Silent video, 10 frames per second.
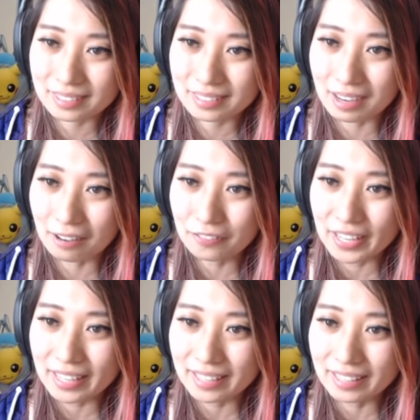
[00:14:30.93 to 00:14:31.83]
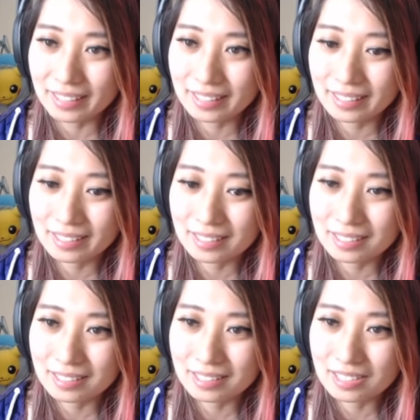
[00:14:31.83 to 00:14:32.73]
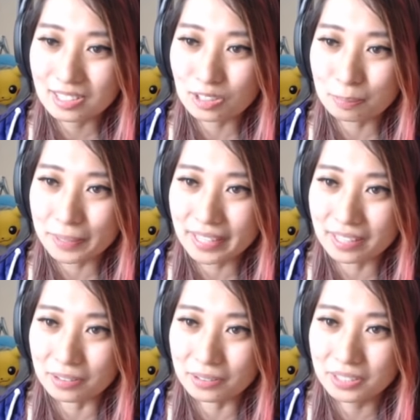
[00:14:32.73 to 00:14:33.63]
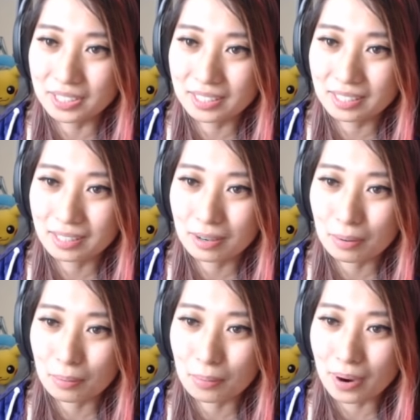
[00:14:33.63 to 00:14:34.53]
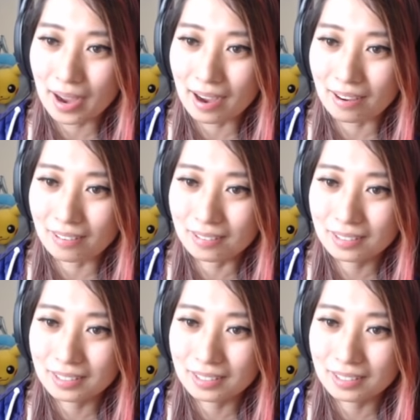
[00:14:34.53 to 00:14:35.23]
Coffin? Super huge. Wow.